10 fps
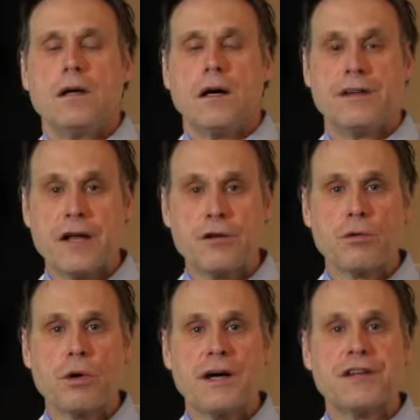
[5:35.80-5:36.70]
Another
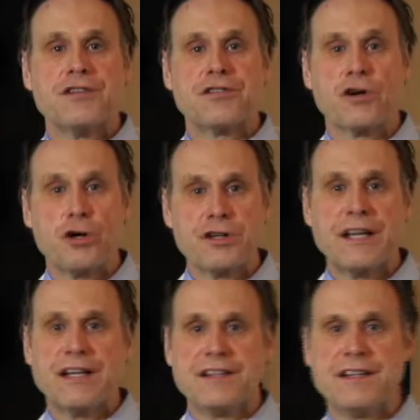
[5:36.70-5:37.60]
one is
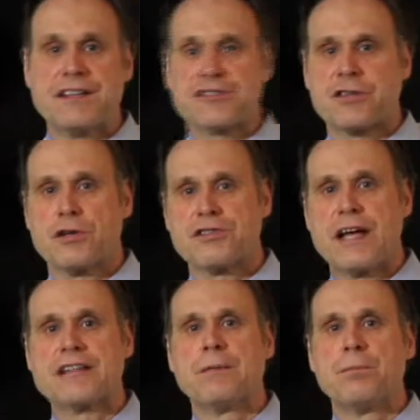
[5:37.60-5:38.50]
herniated disc. So it's
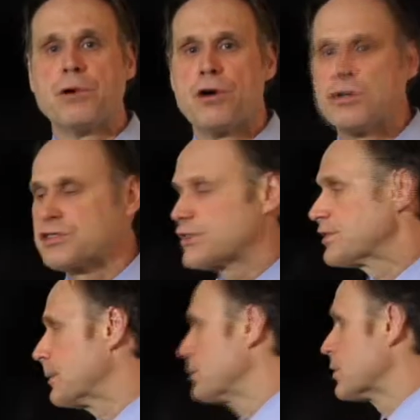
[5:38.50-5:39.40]
like the bulge,
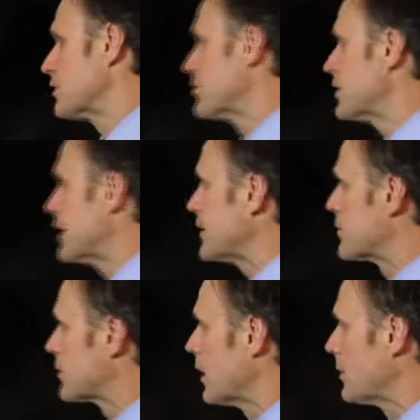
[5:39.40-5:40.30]
except you're going to see
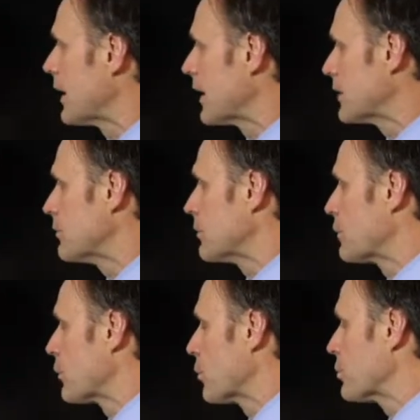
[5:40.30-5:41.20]
it's coming out even
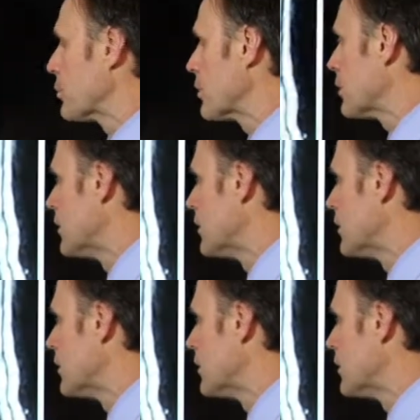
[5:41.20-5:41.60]
further.